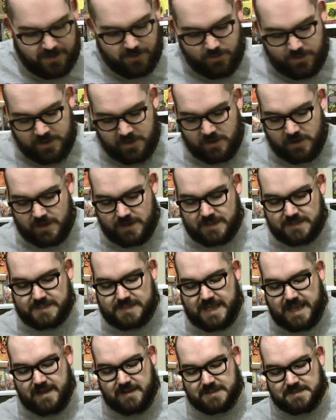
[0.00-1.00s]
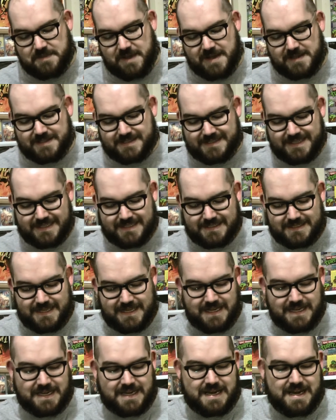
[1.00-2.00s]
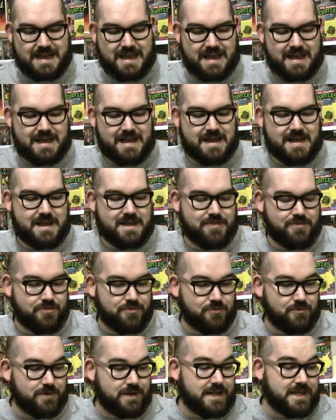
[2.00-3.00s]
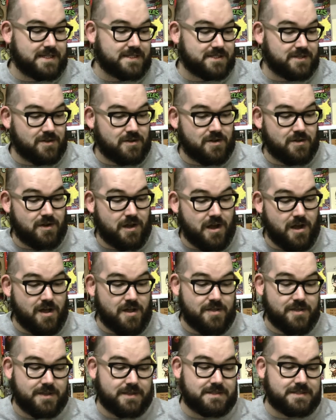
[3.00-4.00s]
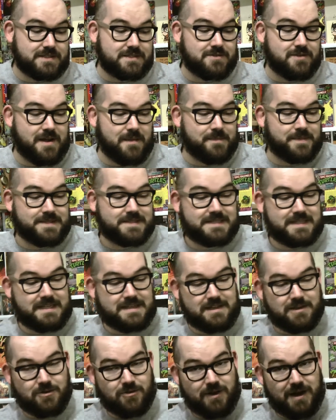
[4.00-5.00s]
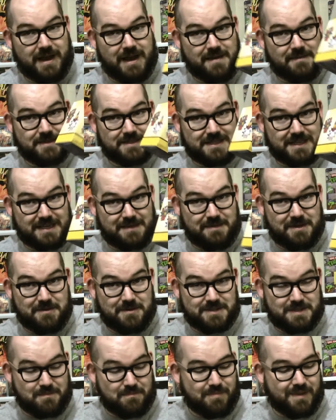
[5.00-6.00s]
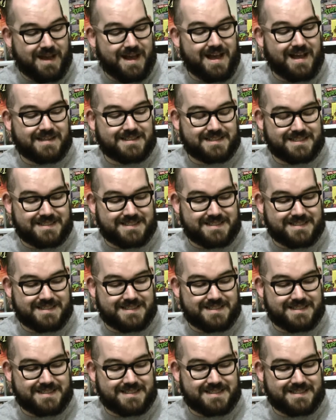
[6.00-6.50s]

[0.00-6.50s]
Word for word: When you look at the scale, it's about 16, uh, 3. So all the discrepancy, the gram is going to be with the box.